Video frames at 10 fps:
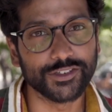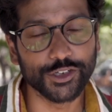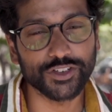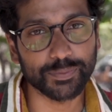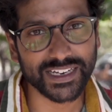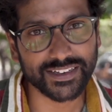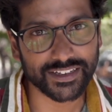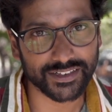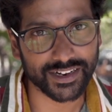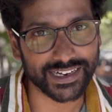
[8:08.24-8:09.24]
Use
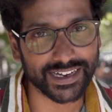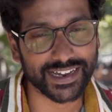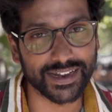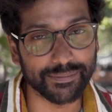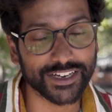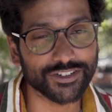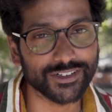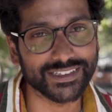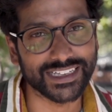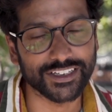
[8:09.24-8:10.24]
speedtest.net and make
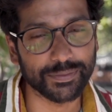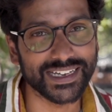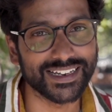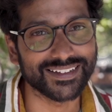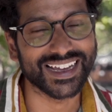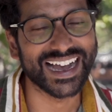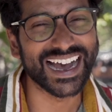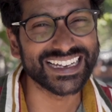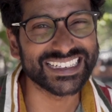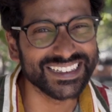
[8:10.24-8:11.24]
sure that the speed is
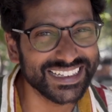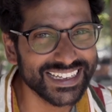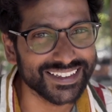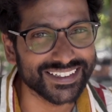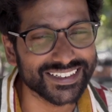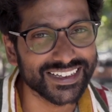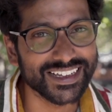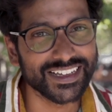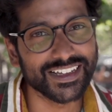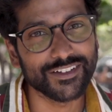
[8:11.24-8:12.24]
at least
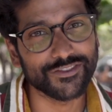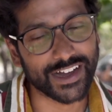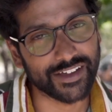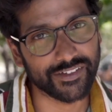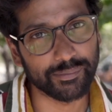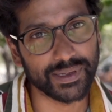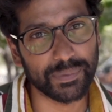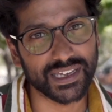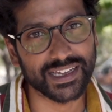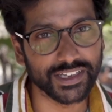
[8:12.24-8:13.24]
5
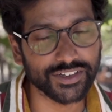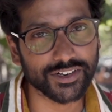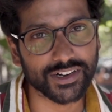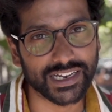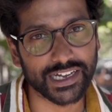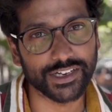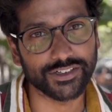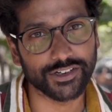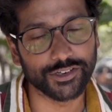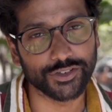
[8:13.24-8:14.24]
Mbps. This is going to allow you
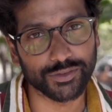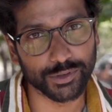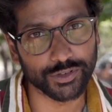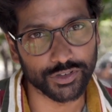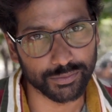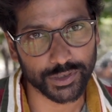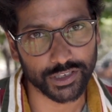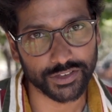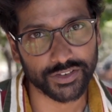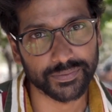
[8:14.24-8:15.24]
to do smooth Zoom
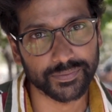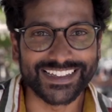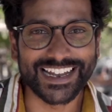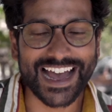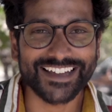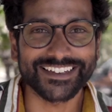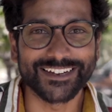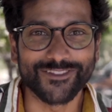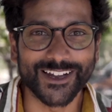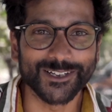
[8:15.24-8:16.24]
calls. The last
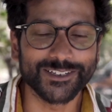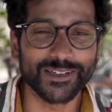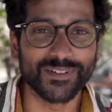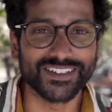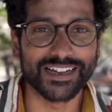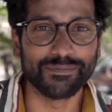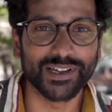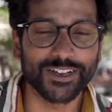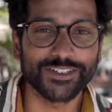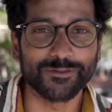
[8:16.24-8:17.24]
and final tip is that
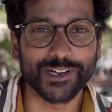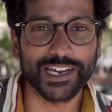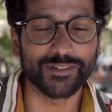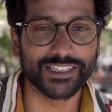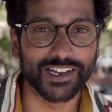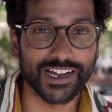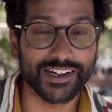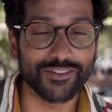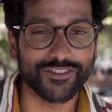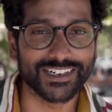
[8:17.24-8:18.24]
because you're working with a lot
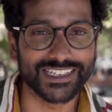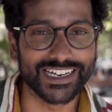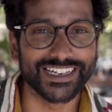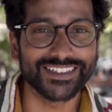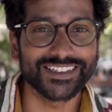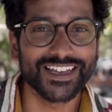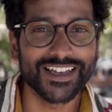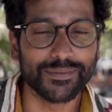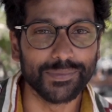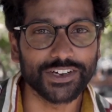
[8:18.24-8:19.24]
of different clients,
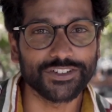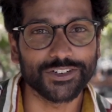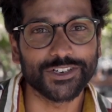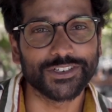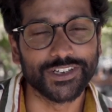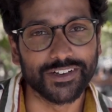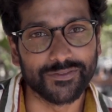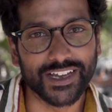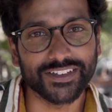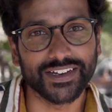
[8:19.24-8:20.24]
make sure you
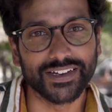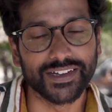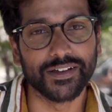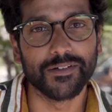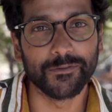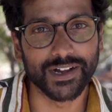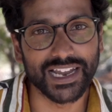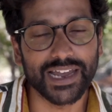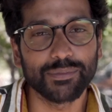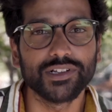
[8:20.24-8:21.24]
invest in a
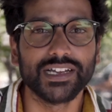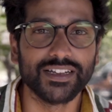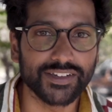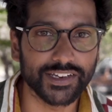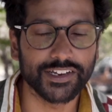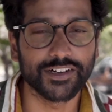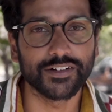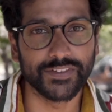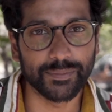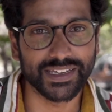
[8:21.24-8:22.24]
reliable and
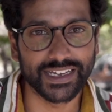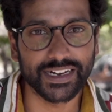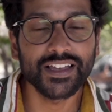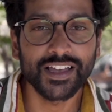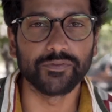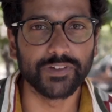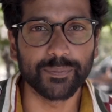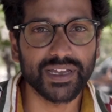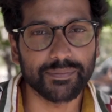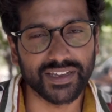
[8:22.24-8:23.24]
secure VPN.
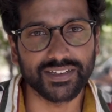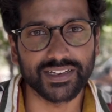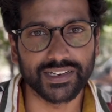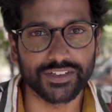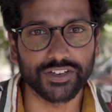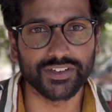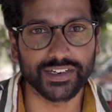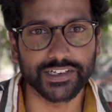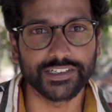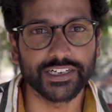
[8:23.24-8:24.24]
VPN basically lets you
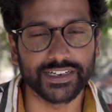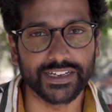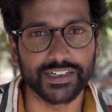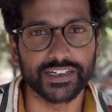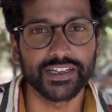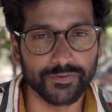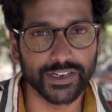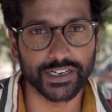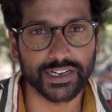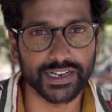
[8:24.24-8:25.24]
secure your data
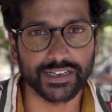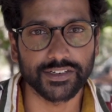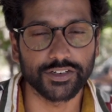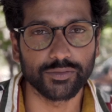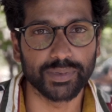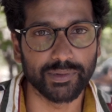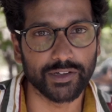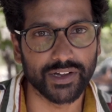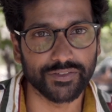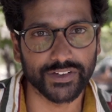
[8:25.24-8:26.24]
when you're connected to public
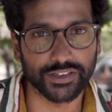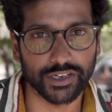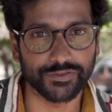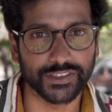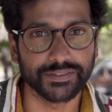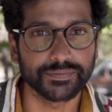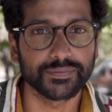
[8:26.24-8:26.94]
Wi-Fi as often.